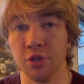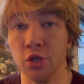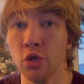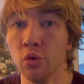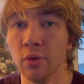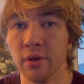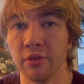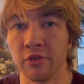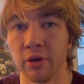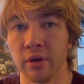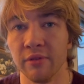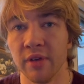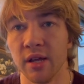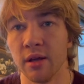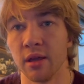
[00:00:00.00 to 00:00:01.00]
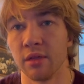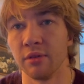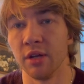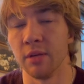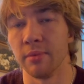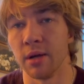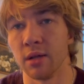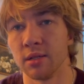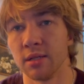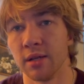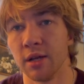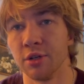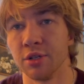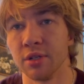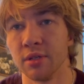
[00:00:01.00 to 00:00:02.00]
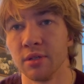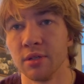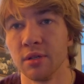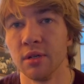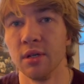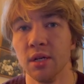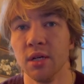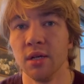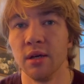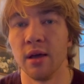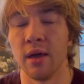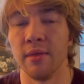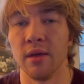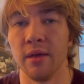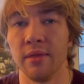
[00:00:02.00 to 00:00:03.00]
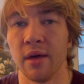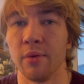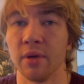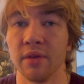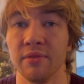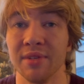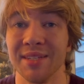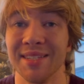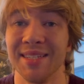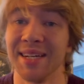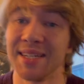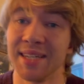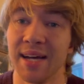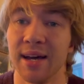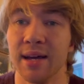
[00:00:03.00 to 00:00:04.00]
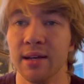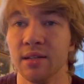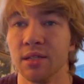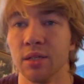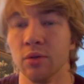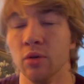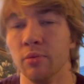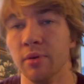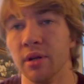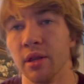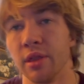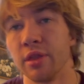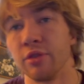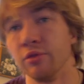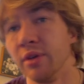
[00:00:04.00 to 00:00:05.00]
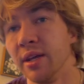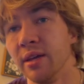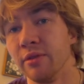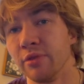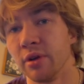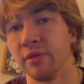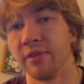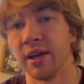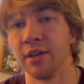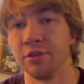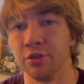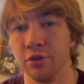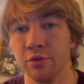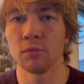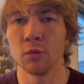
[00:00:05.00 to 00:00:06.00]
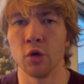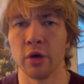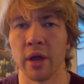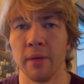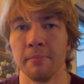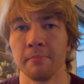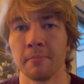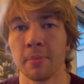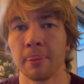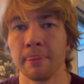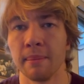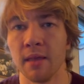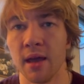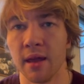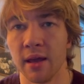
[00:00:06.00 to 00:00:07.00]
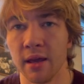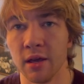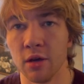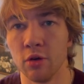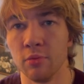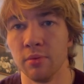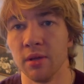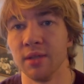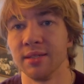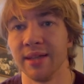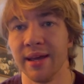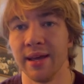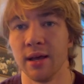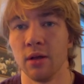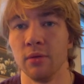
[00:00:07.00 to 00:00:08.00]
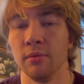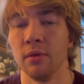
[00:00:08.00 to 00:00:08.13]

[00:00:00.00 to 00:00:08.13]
2 in front of Ni3 to balance nitrogens, and then that will give us 6 I's, so we'll put a 3 in front of I2. Okay, NiO plus Al.